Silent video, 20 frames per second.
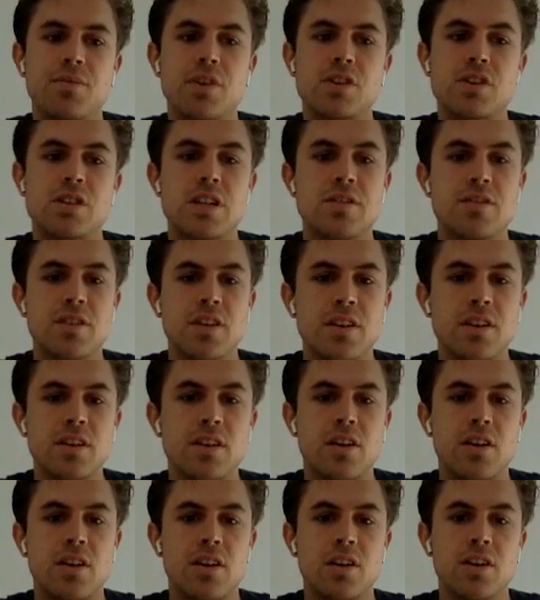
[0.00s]
Stephen,
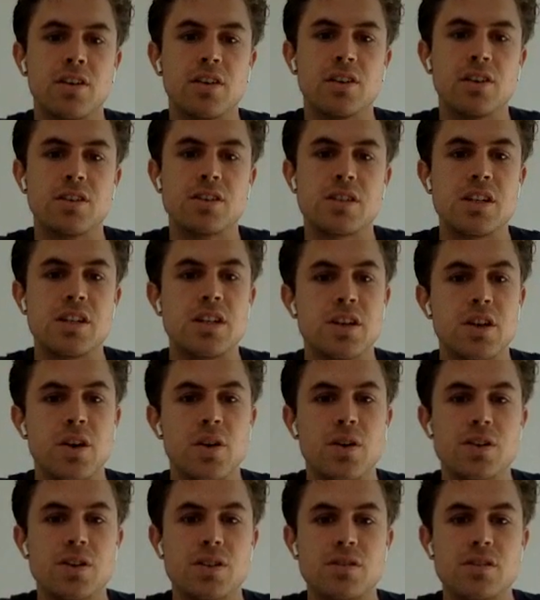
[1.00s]
our
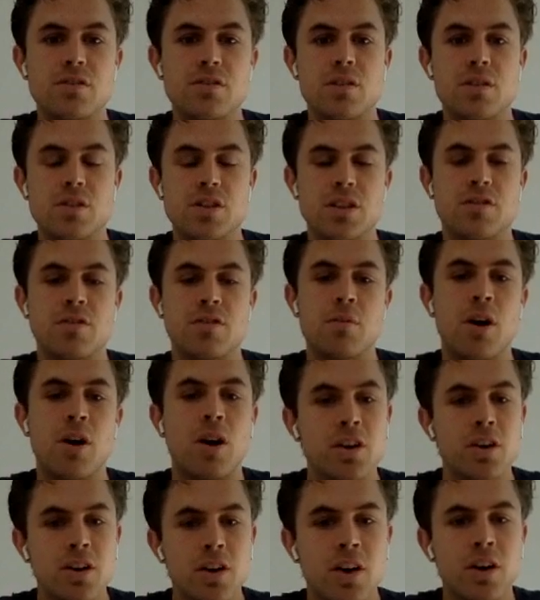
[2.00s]
CEO, is originally from
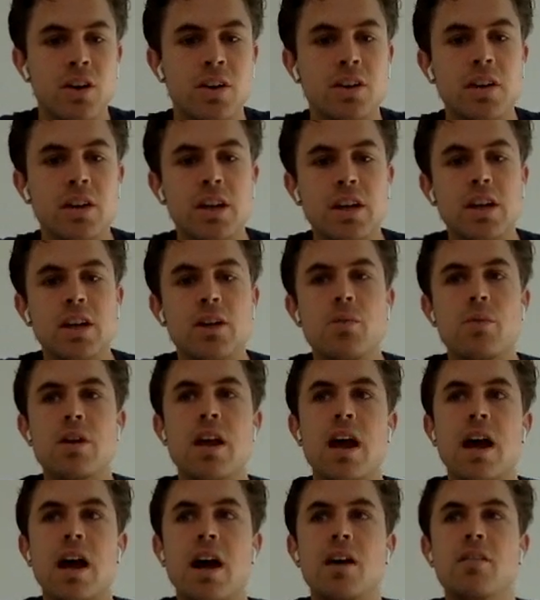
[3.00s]
Hong Kong. We
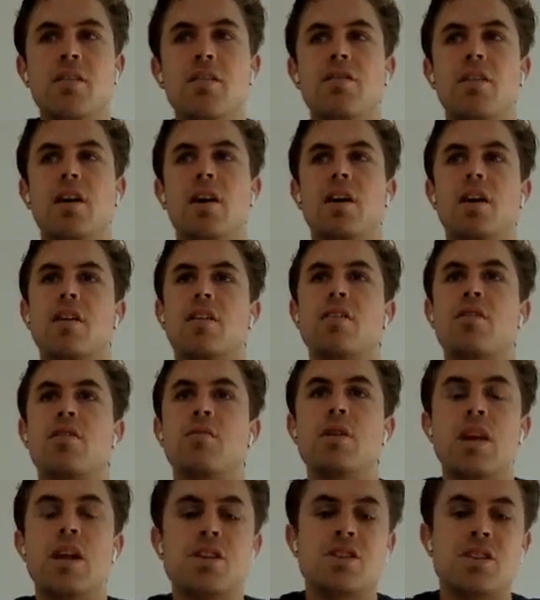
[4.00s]
have
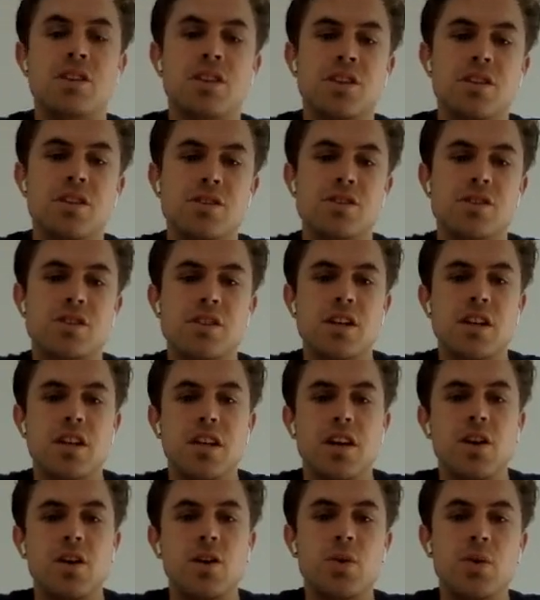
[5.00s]
3 engineers
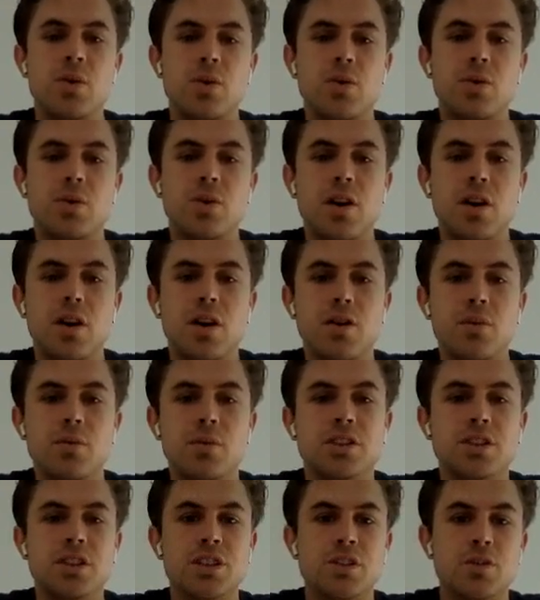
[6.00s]
who
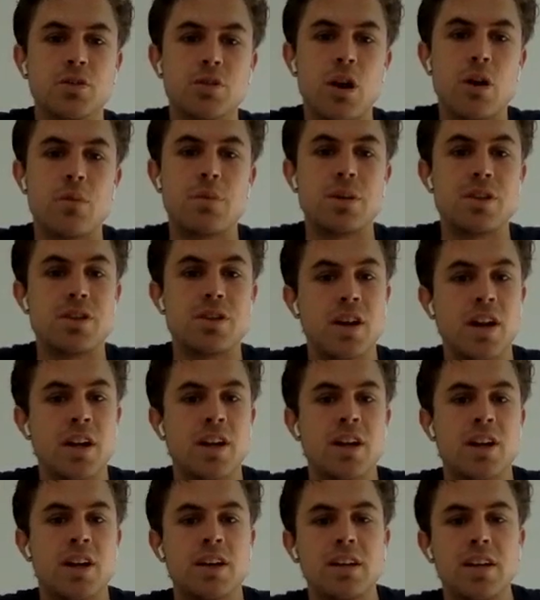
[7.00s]
originally grew up in
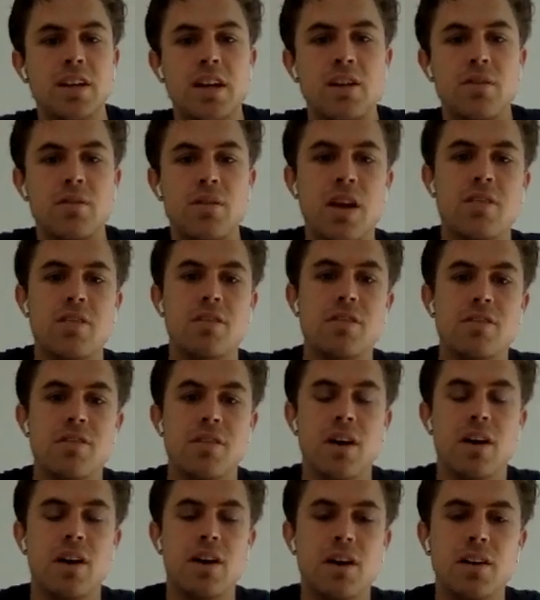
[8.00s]
China. We have
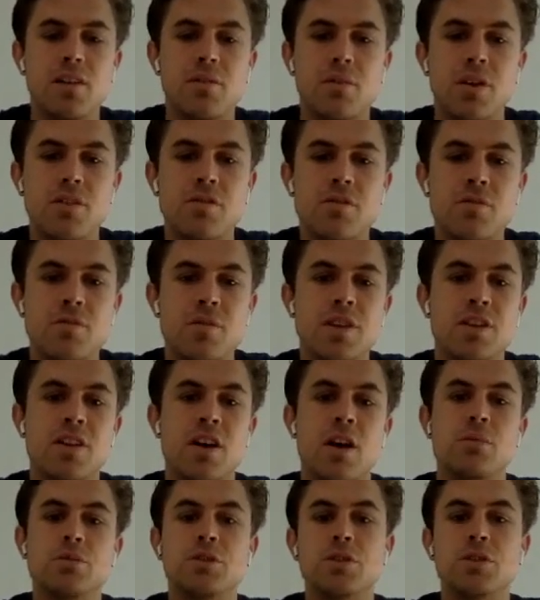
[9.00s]
1 from
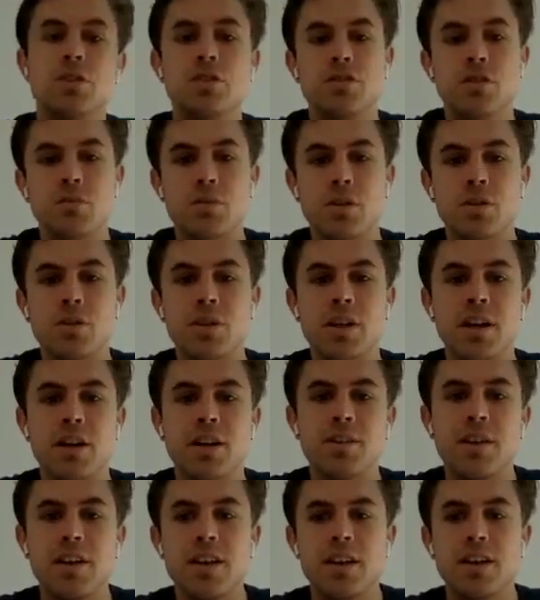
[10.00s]
Vietnam, 2 from Korea,
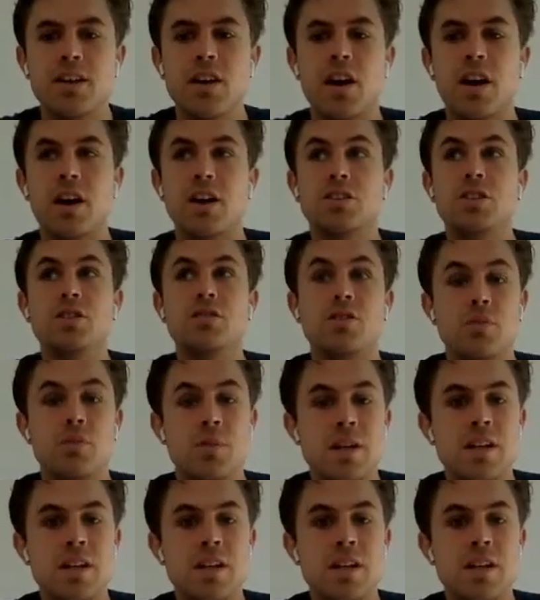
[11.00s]
2 from